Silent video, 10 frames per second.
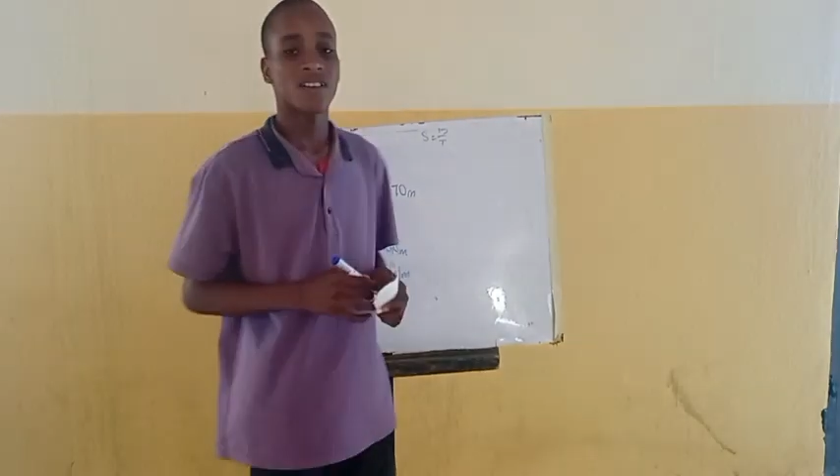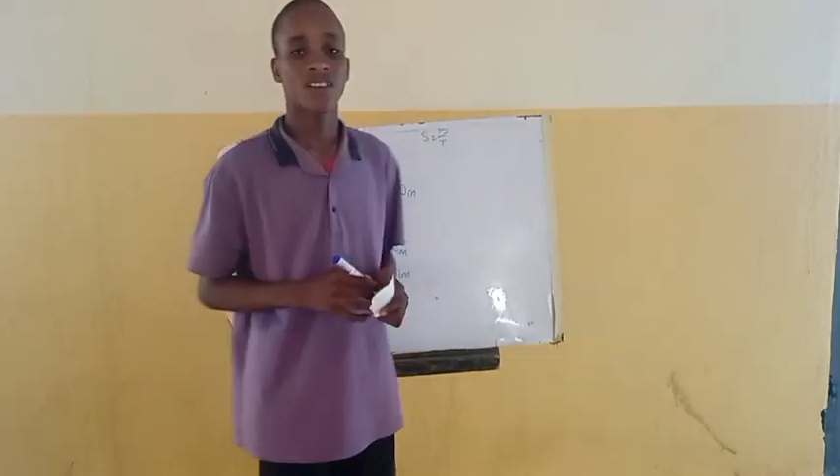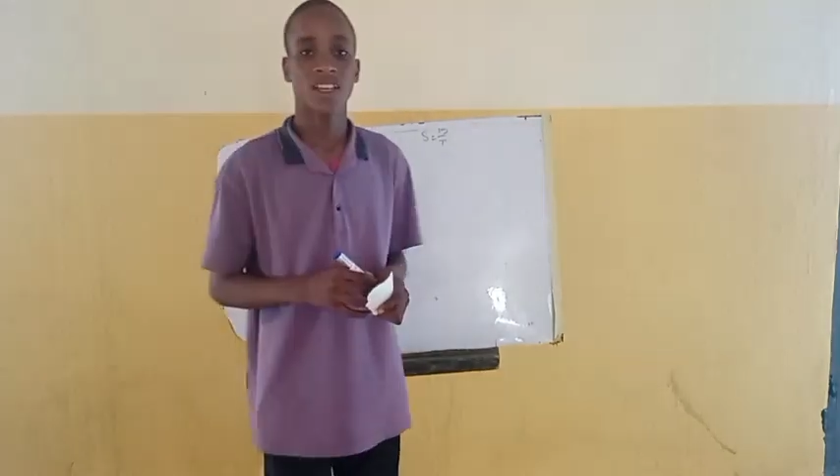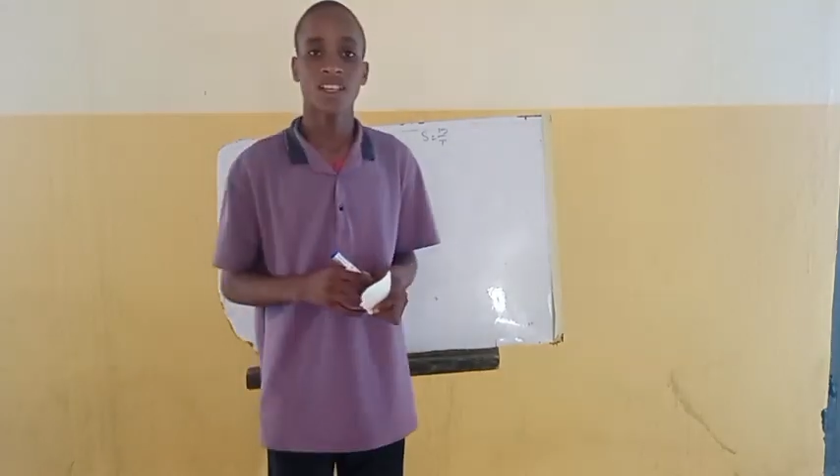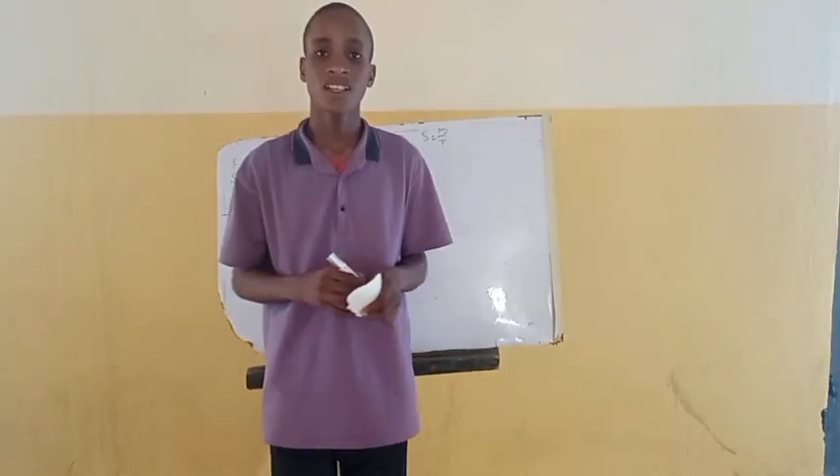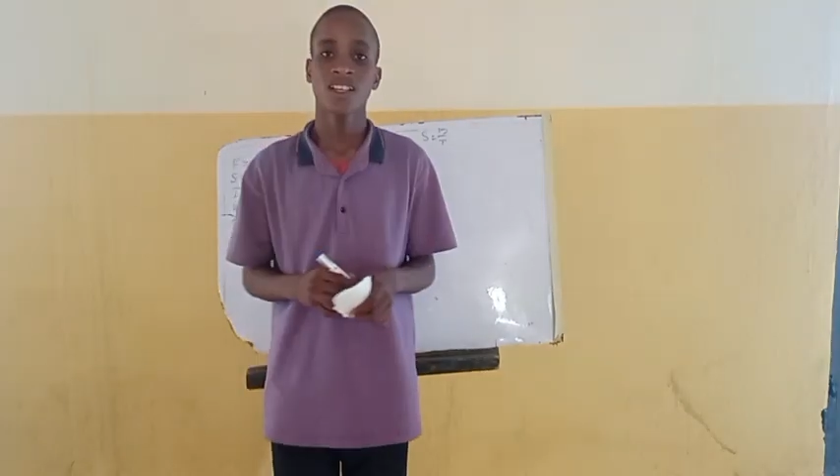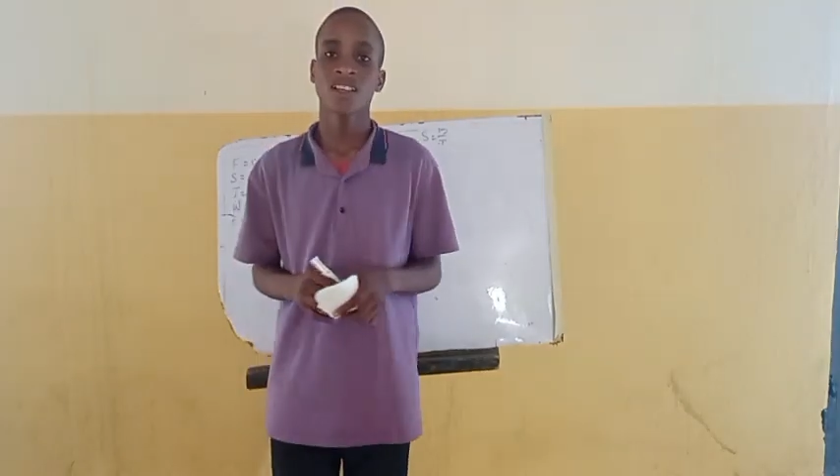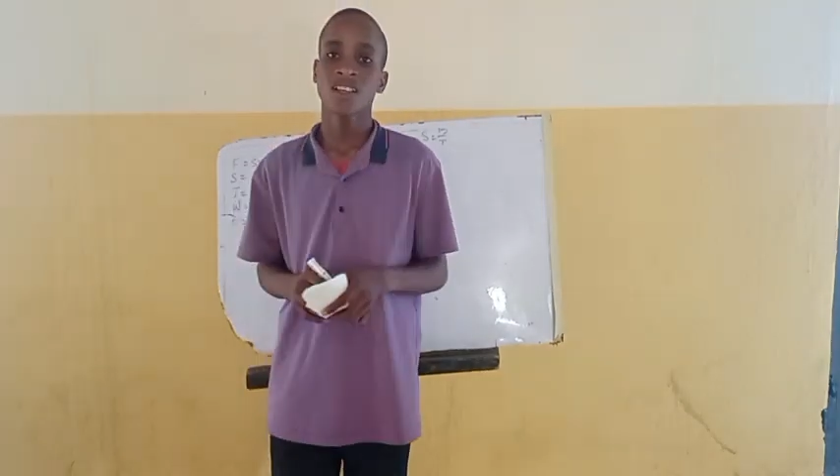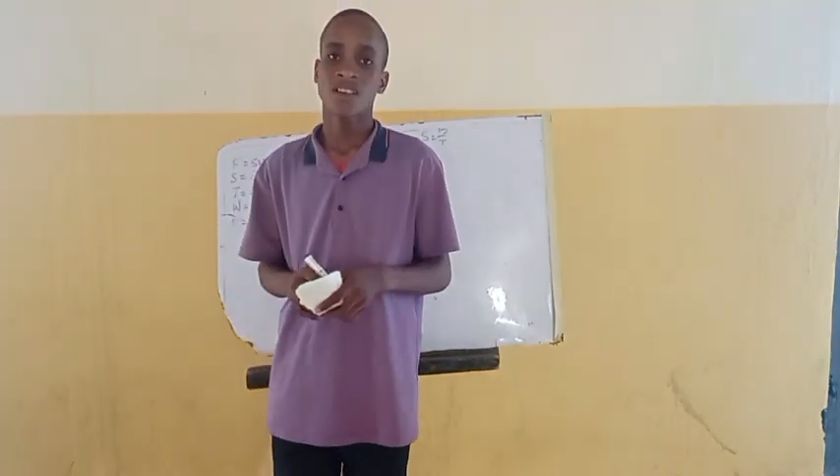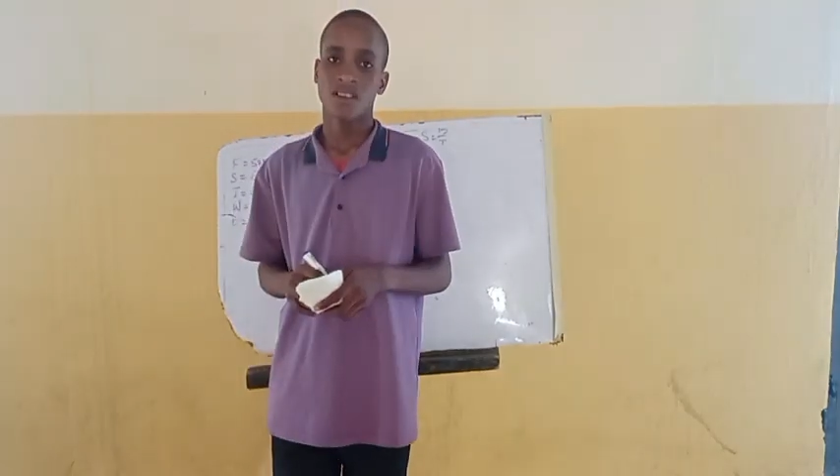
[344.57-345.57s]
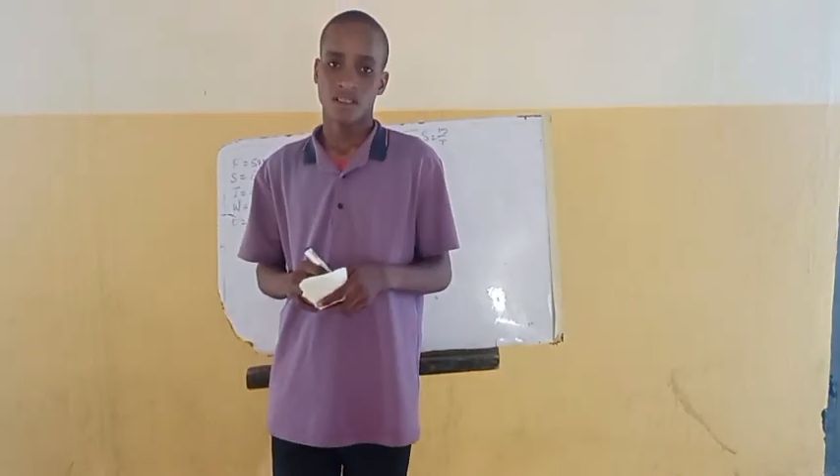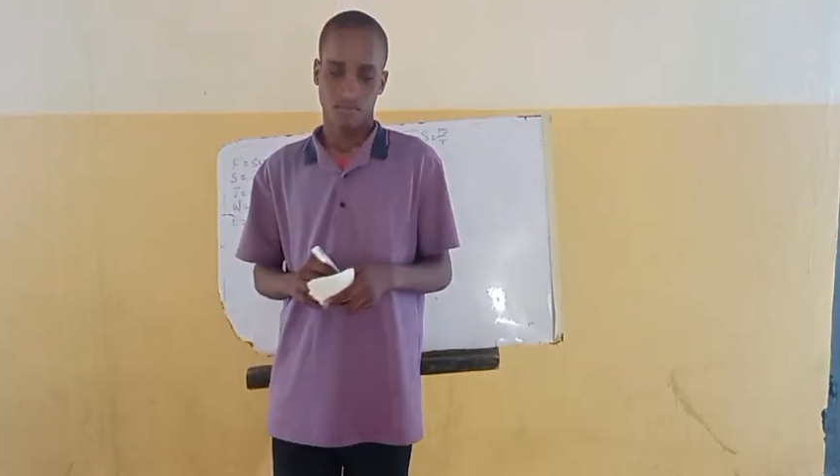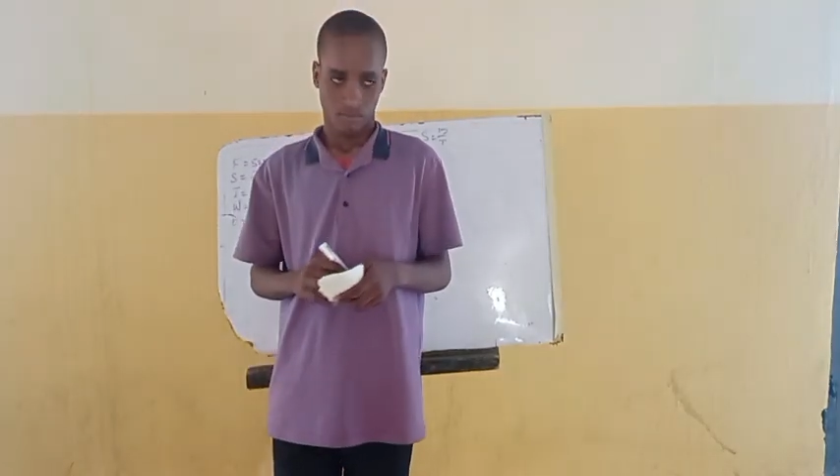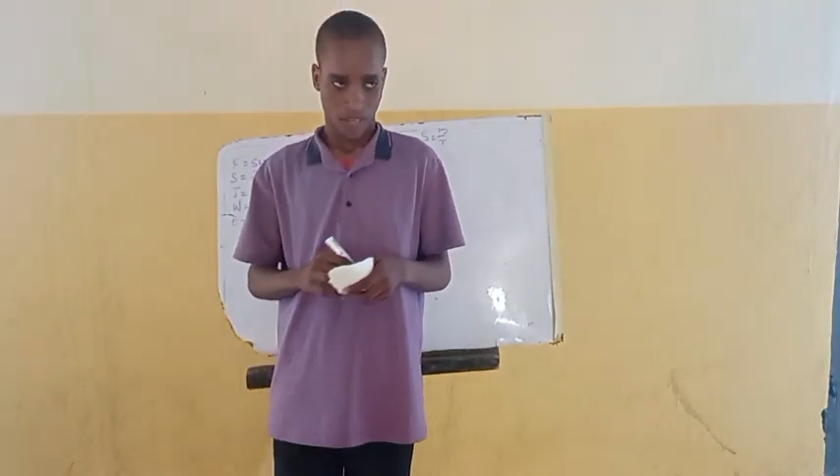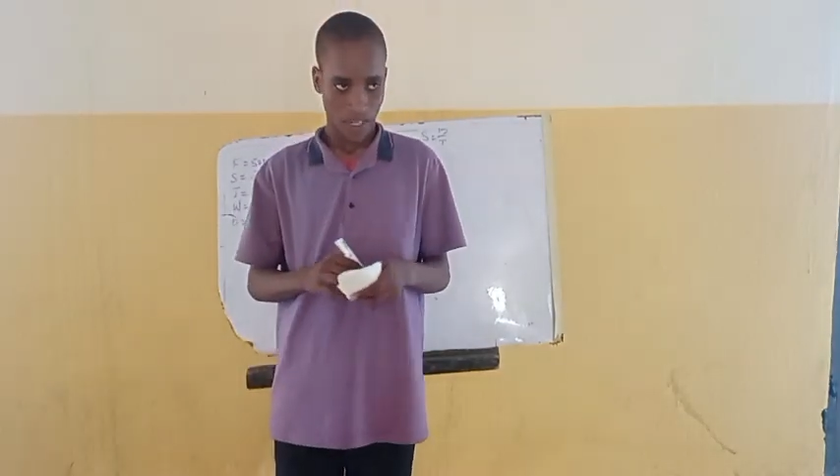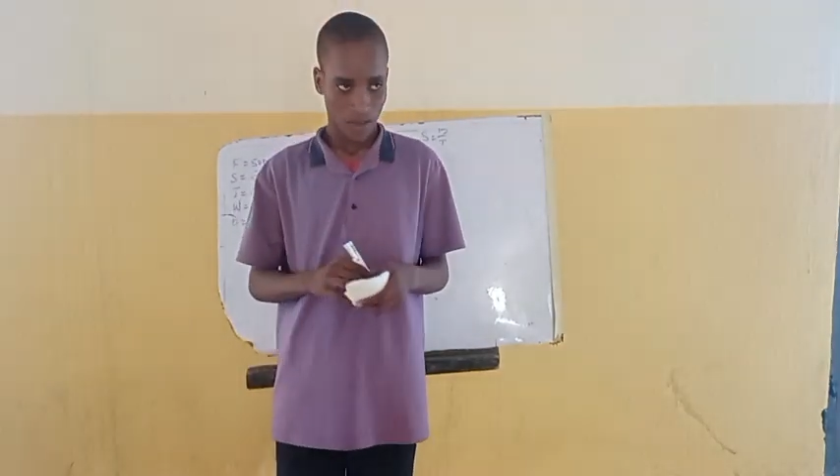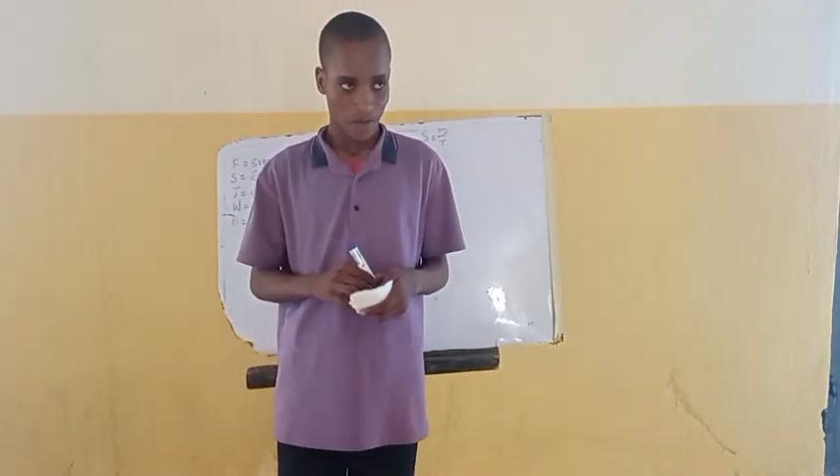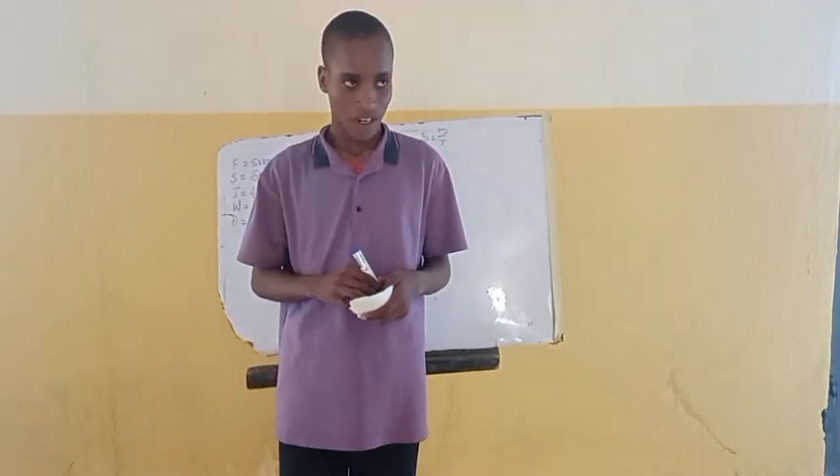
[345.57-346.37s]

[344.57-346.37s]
Okay, thank you